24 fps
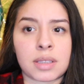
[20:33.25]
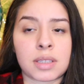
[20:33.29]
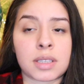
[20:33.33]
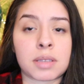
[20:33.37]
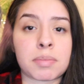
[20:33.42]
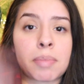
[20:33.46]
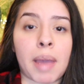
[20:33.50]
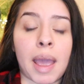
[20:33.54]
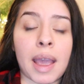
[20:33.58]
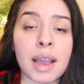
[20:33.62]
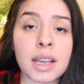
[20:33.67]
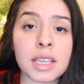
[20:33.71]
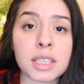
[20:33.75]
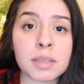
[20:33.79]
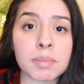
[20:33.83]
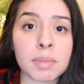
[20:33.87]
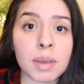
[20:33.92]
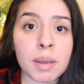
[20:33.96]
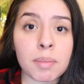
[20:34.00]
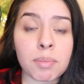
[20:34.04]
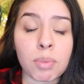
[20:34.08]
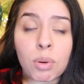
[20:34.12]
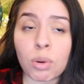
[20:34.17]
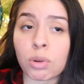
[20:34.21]
smacks
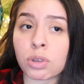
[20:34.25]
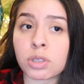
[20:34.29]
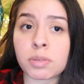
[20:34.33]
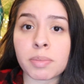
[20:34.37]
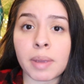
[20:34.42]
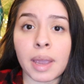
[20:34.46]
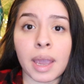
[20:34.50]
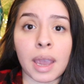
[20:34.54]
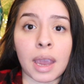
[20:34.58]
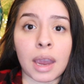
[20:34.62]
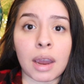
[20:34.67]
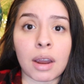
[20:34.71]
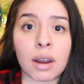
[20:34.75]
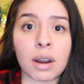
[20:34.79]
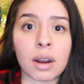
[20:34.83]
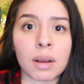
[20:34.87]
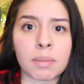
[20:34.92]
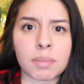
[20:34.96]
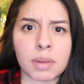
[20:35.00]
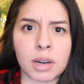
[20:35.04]
me and pulls my hair on